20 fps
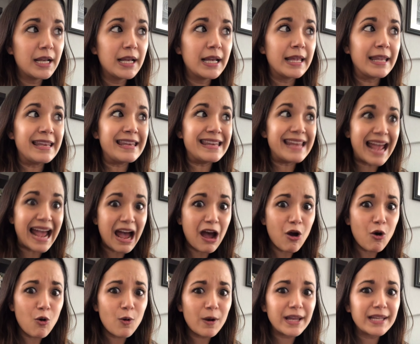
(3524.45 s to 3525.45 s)

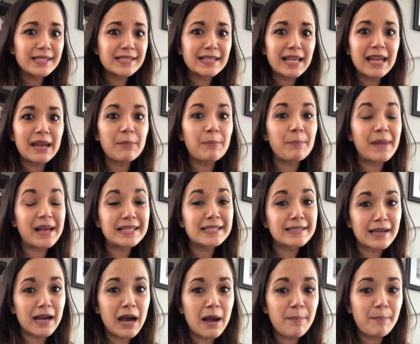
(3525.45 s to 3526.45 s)
Now it's like
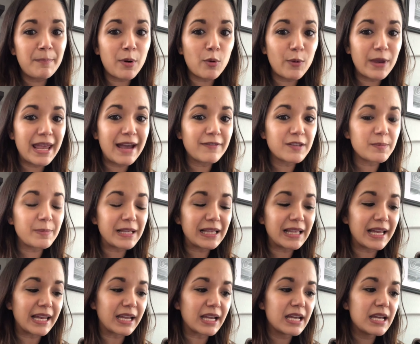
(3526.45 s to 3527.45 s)
messed up, but we have to be
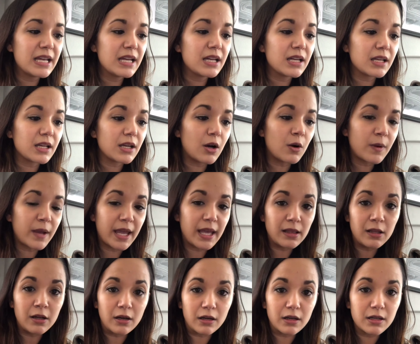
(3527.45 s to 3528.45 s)
like, okay,
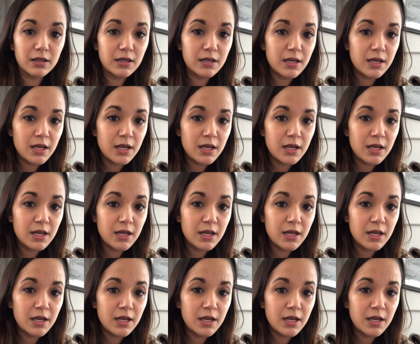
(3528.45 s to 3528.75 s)
look,